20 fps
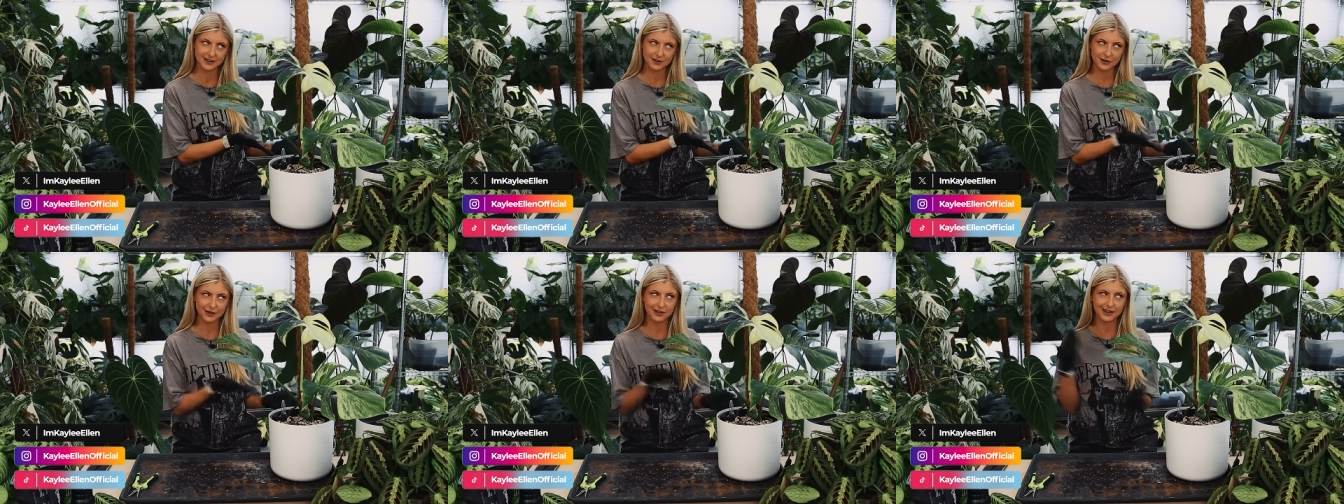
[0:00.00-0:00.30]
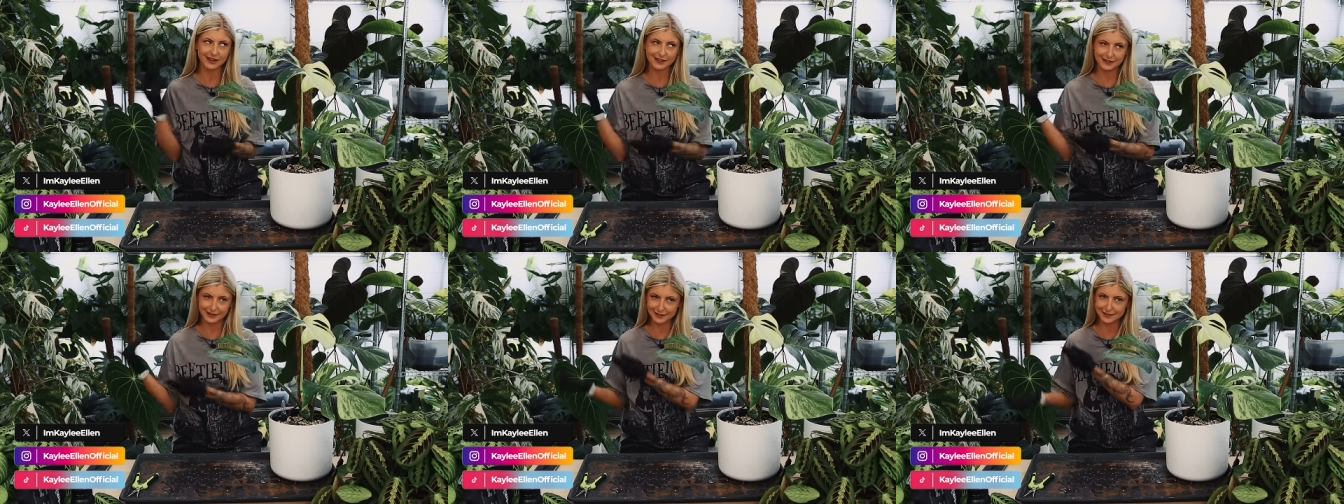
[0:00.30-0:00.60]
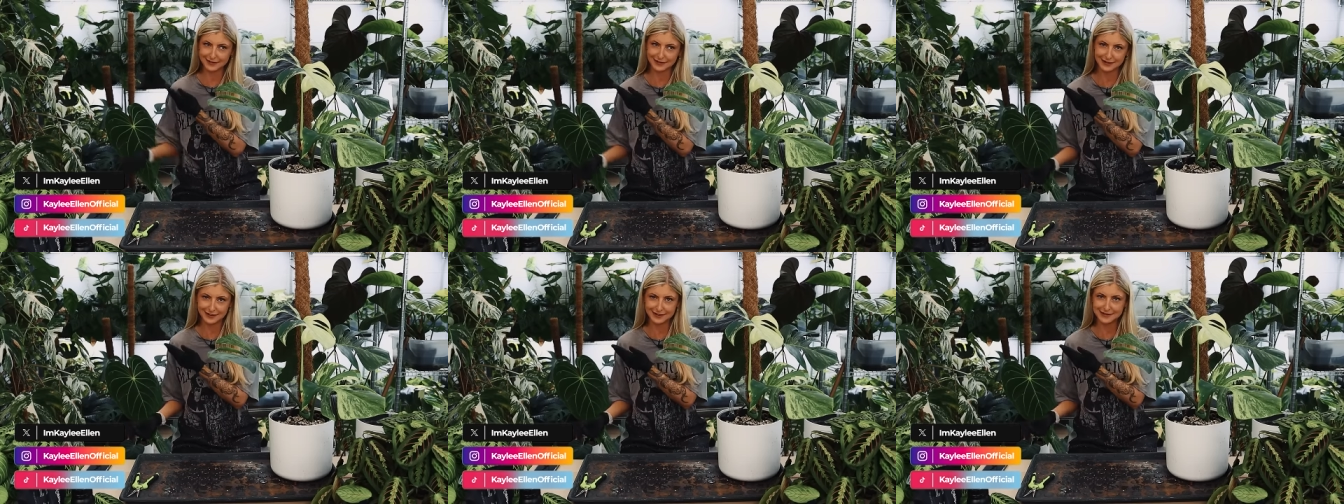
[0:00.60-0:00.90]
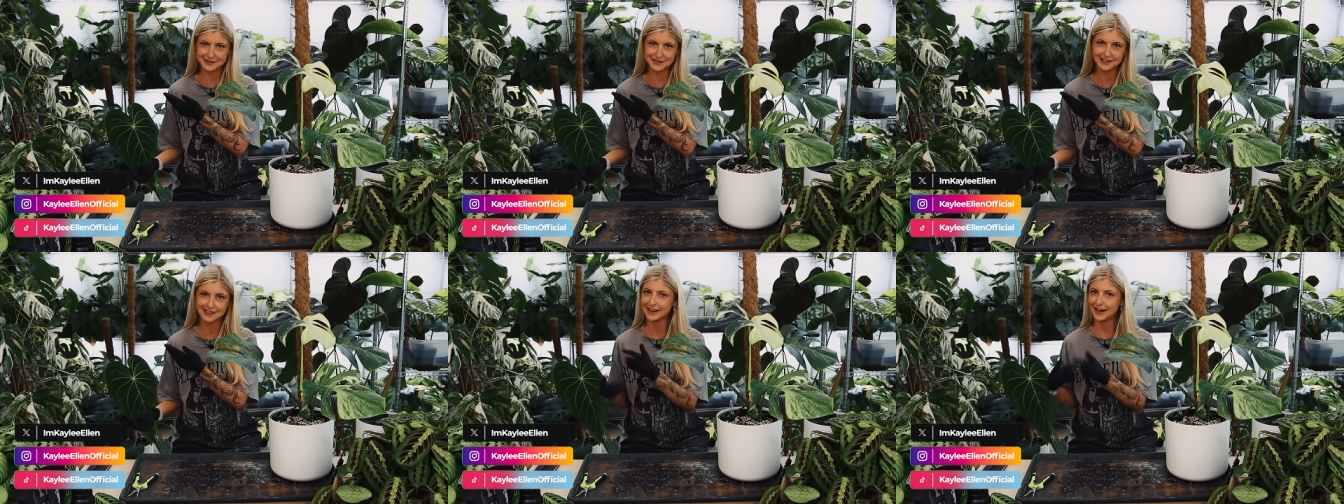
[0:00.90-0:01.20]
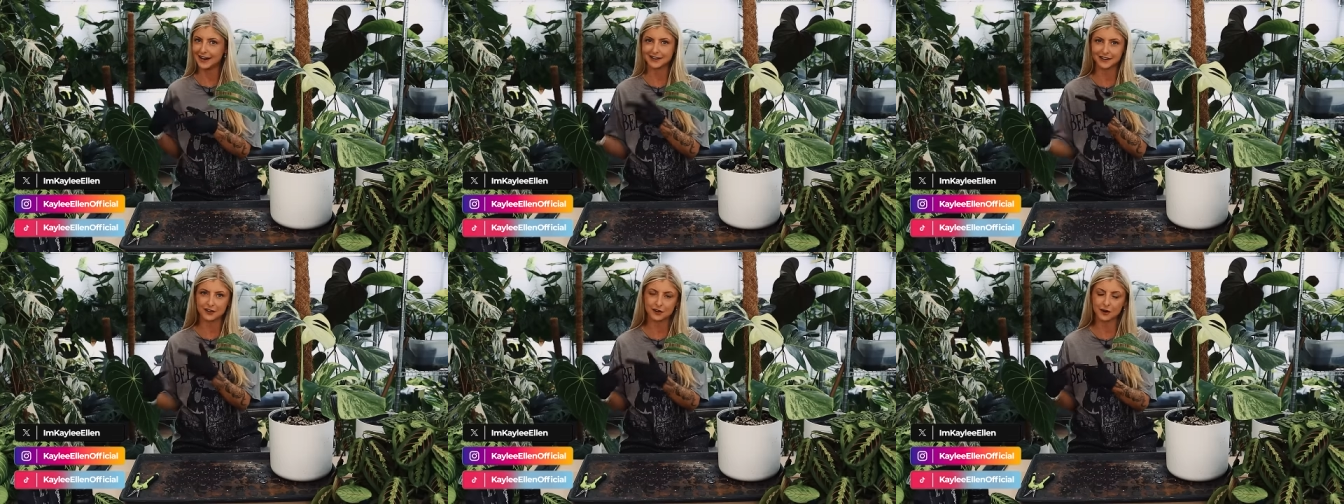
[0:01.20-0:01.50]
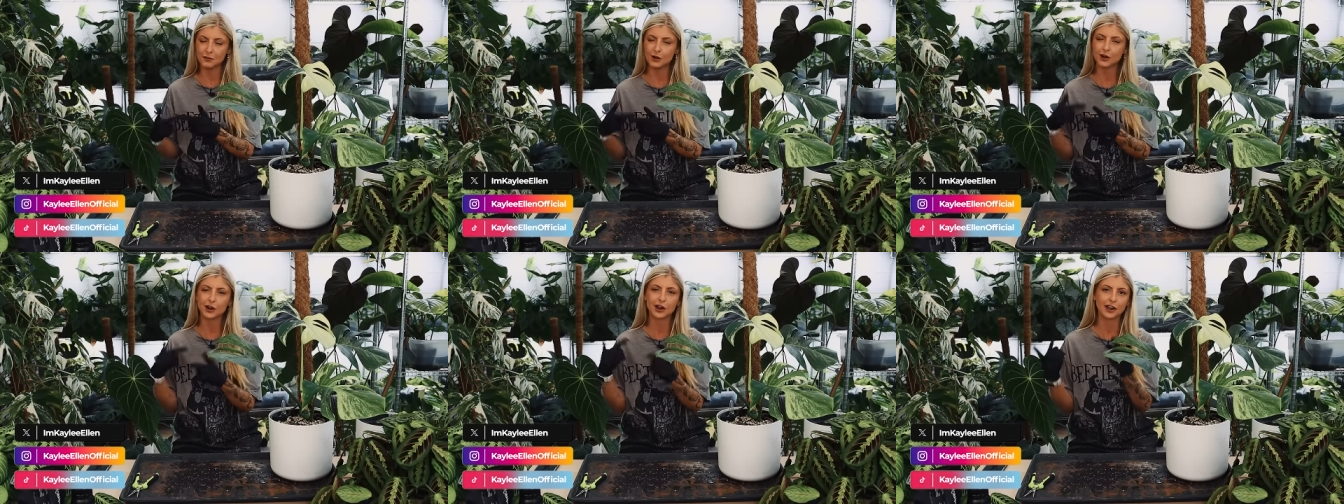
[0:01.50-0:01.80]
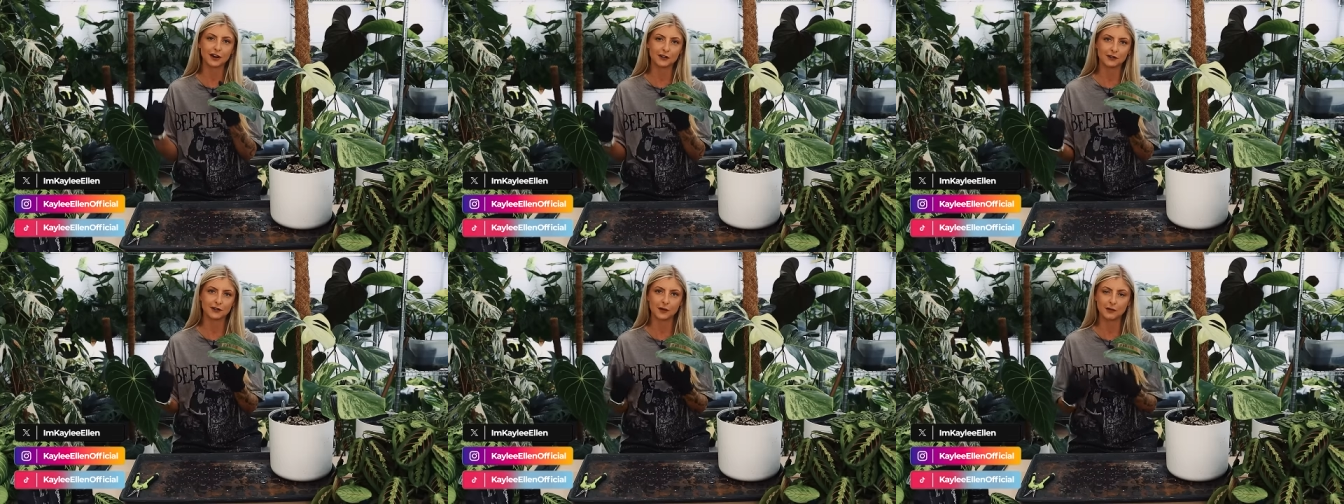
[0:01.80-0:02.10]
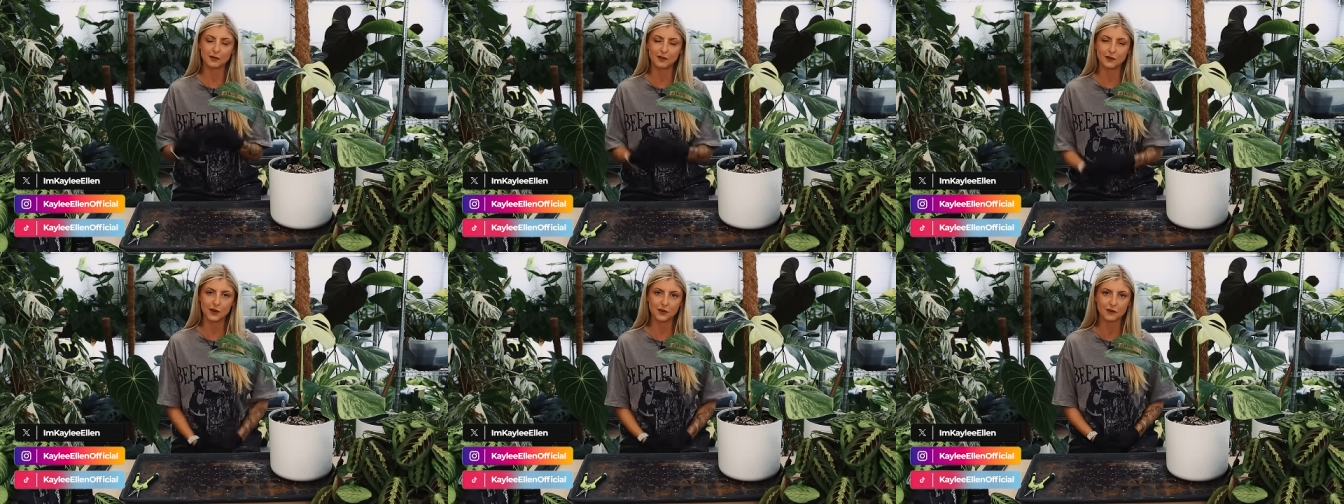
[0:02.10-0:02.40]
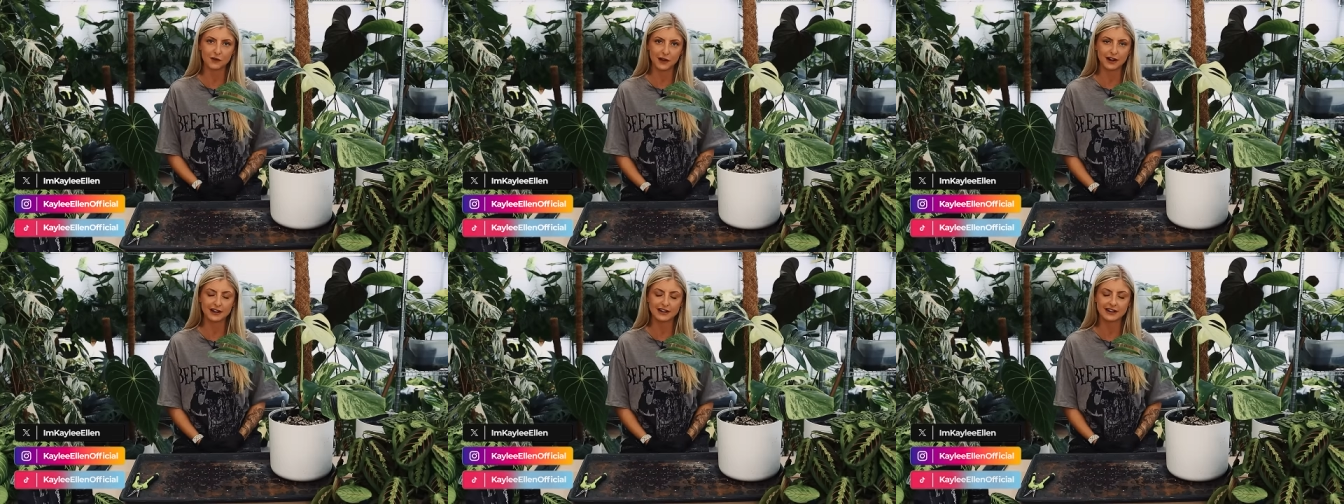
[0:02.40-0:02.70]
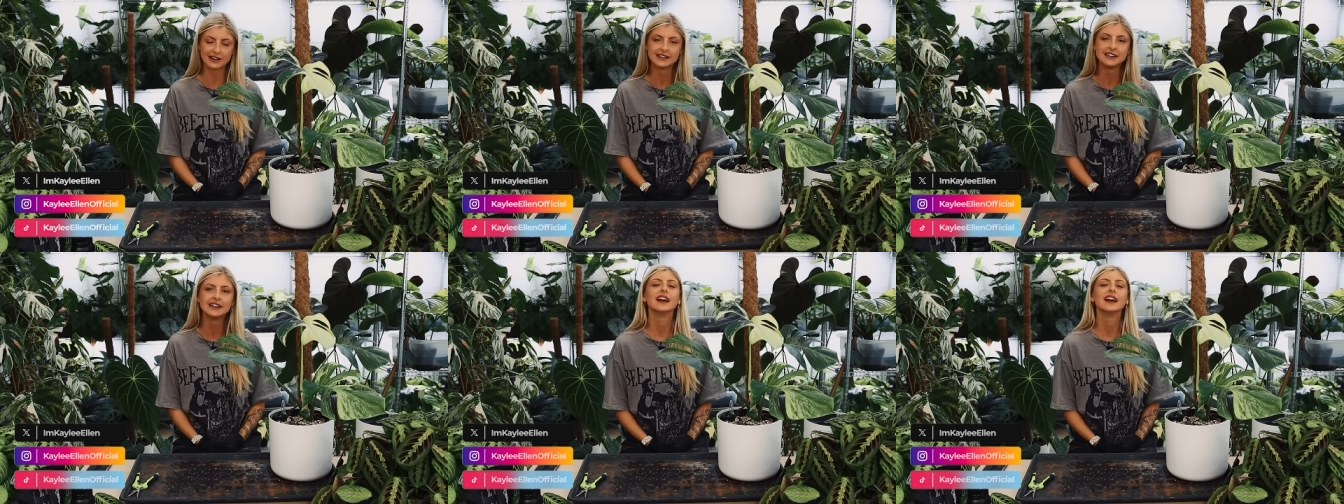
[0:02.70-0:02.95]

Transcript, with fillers: No, I think it's this side. I don't know. I'm looking at a flipped viewfinder.